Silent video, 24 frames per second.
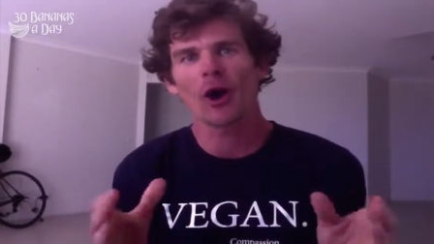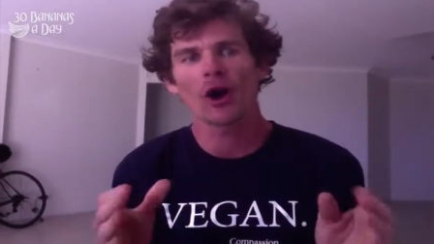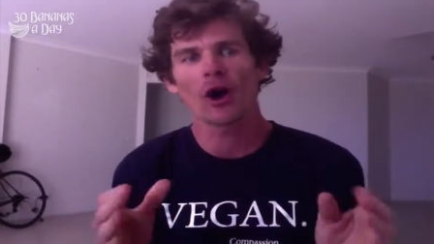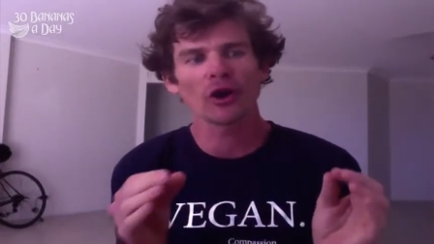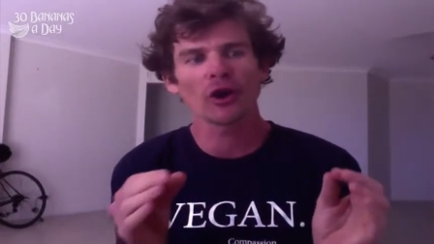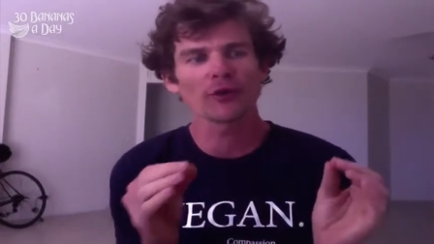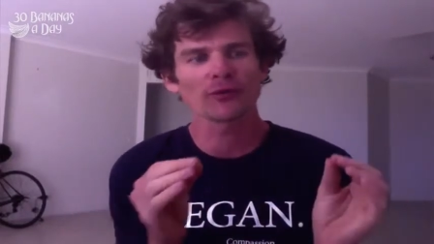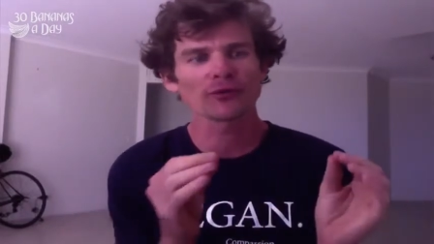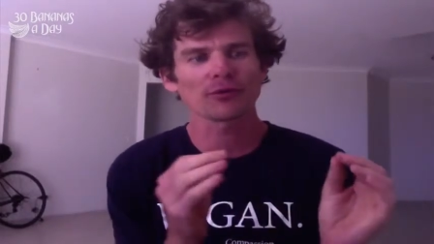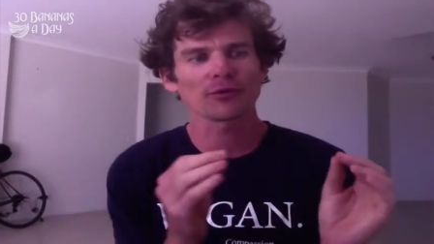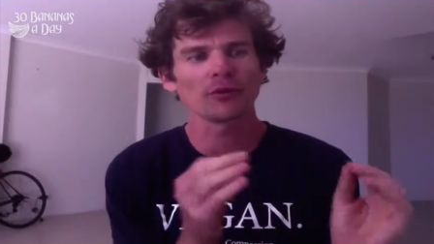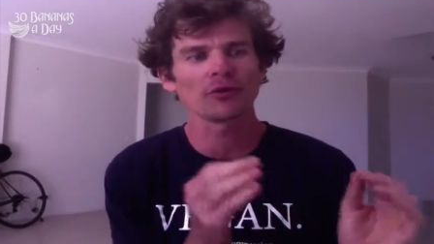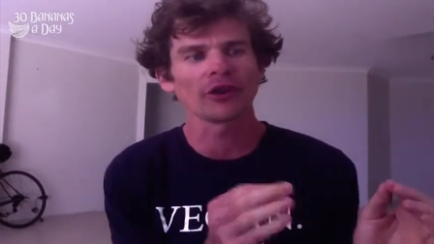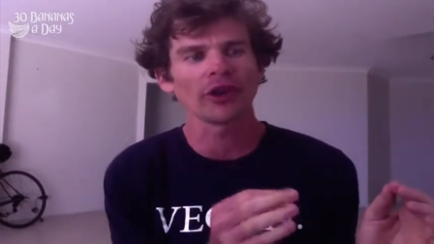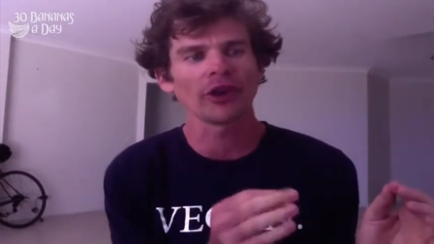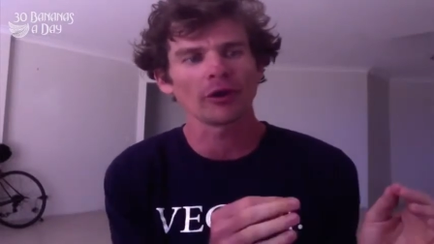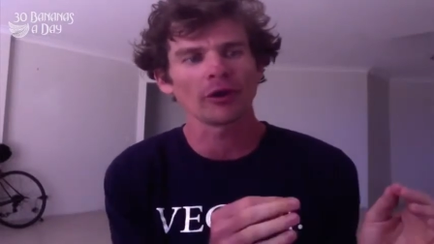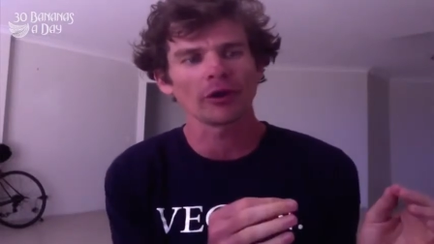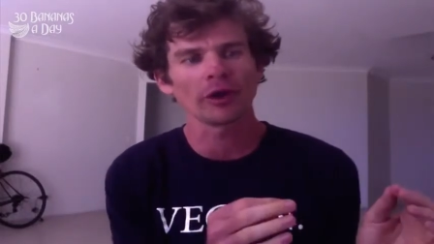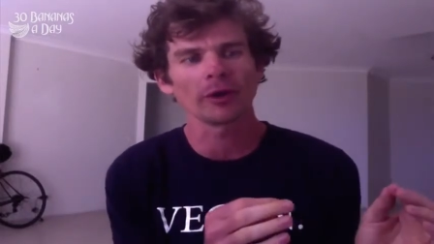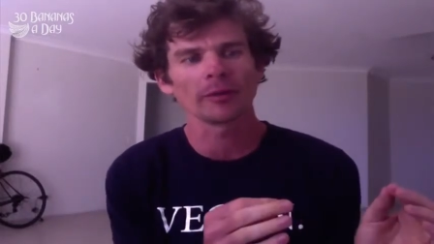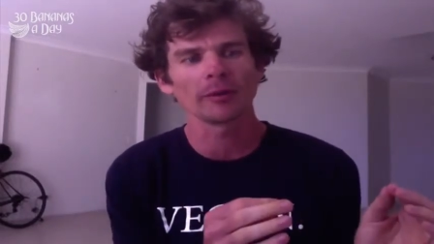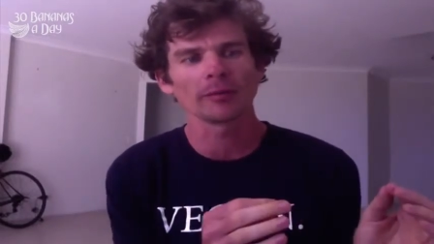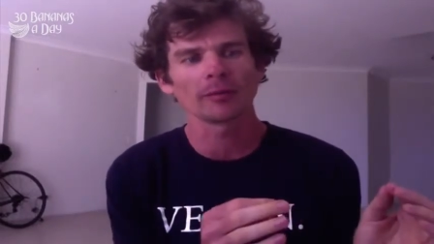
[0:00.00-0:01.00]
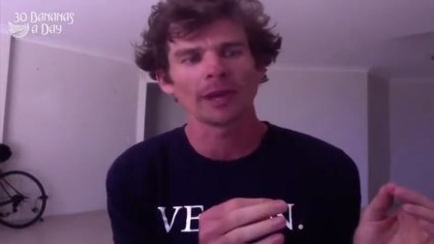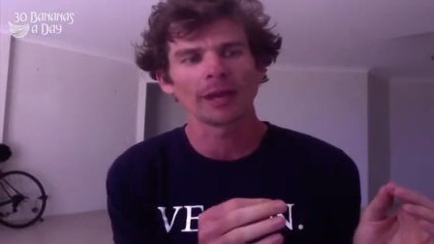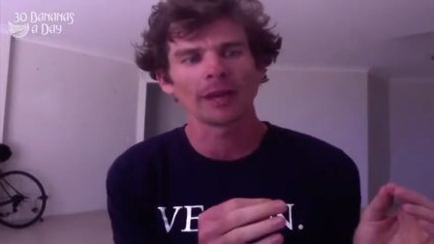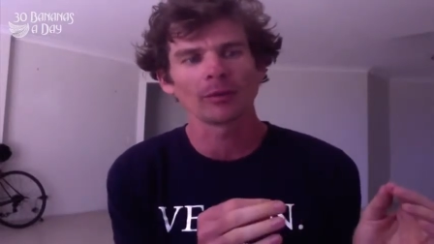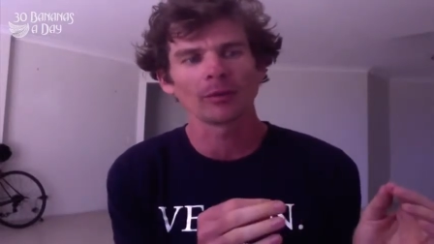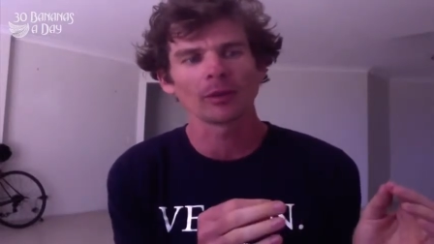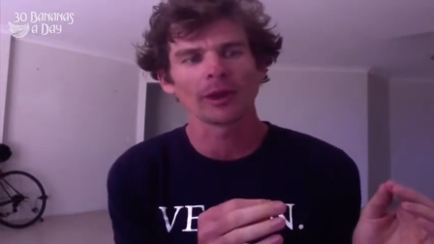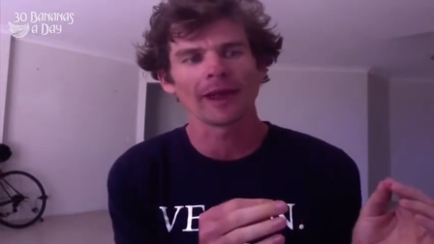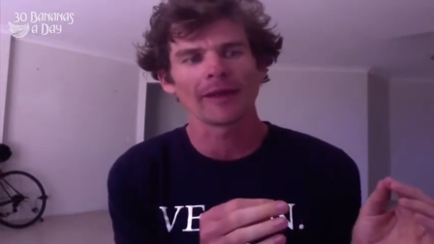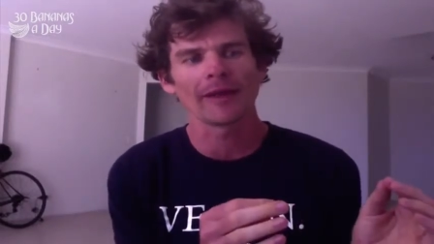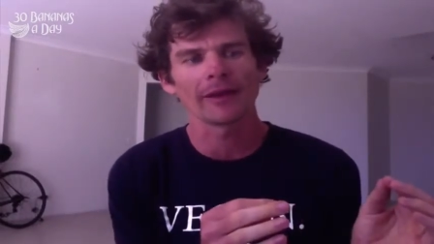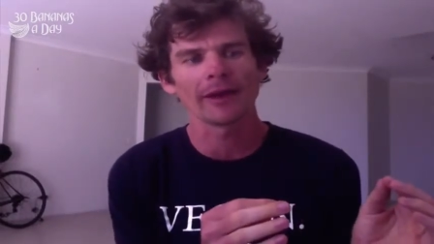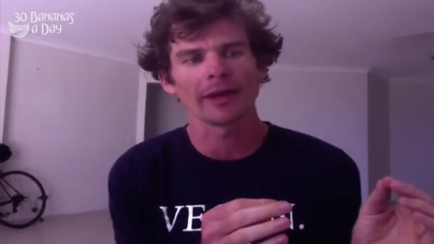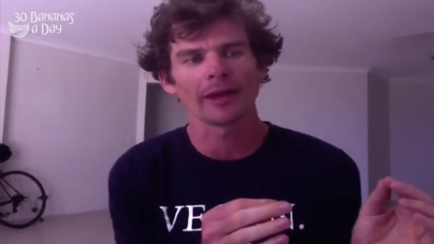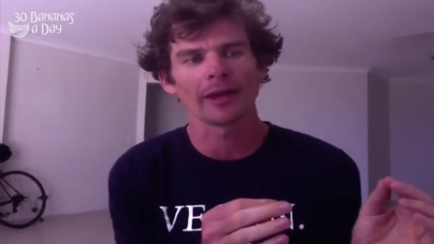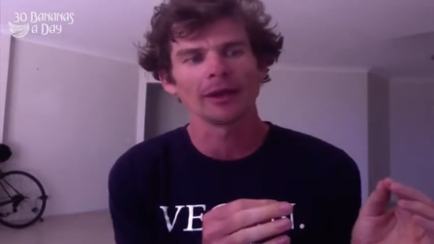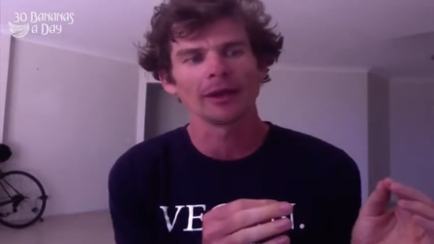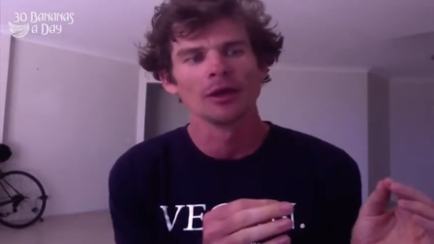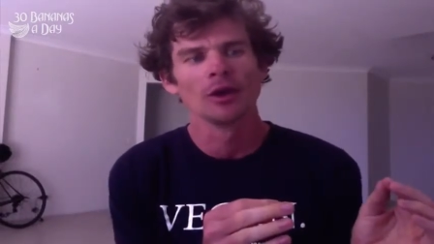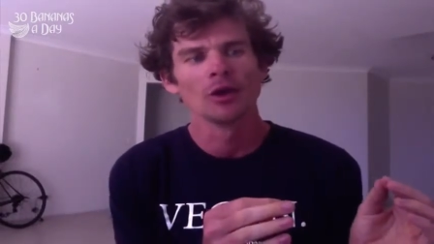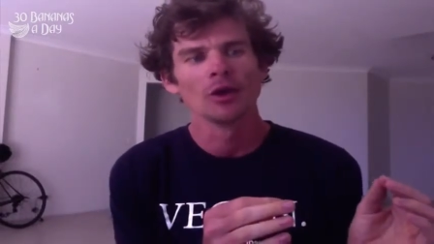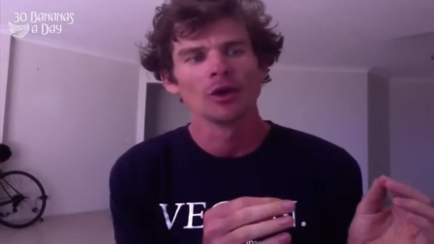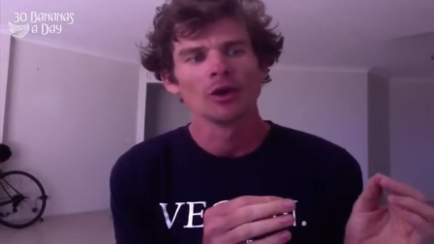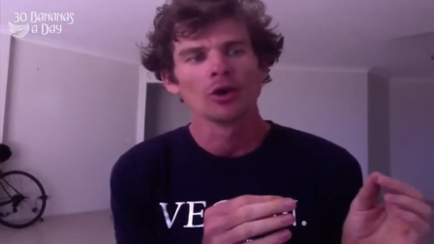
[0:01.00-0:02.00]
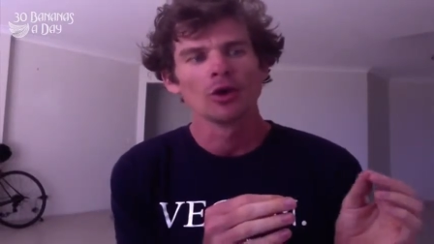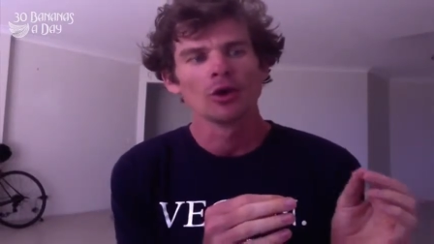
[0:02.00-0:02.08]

I know fruitarian people out there,